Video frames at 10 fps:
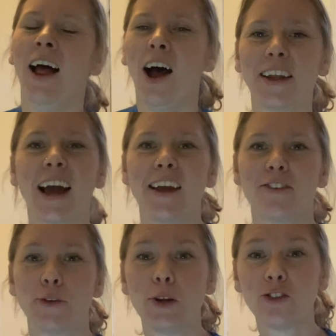Okay,
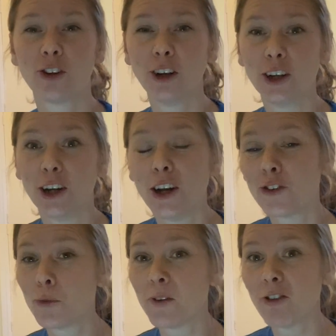so we should
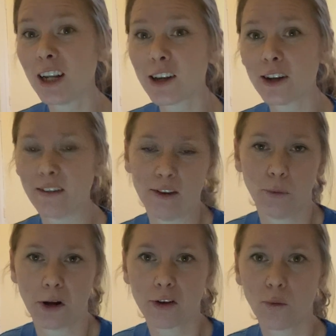all be really good at this
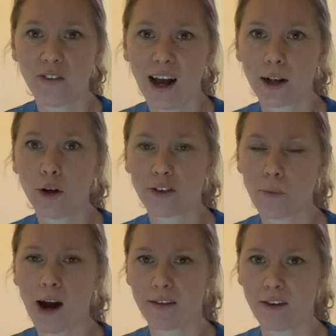one because we've had lots of
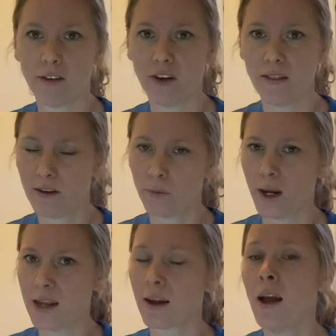practice of it this
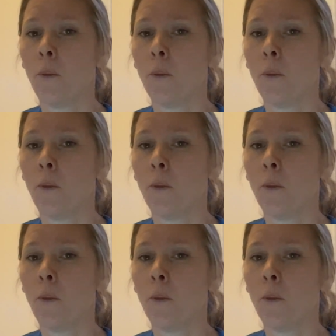week.